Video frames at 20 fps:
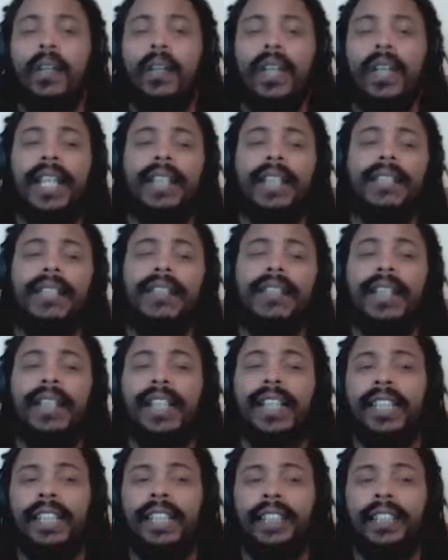then go ahead
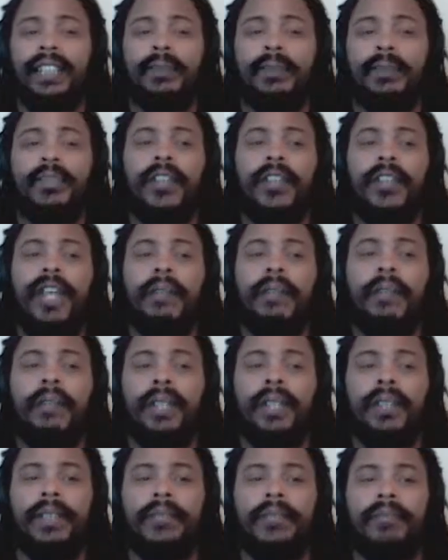and click the
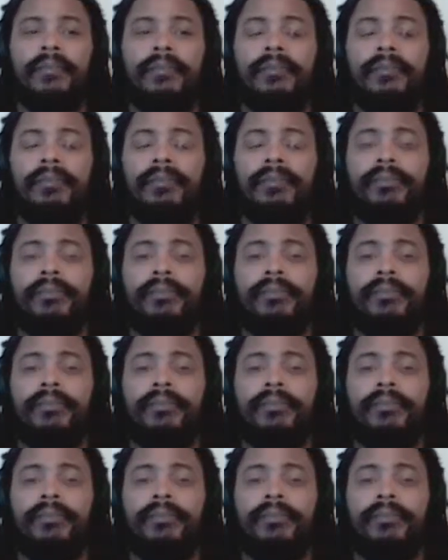subscribe button.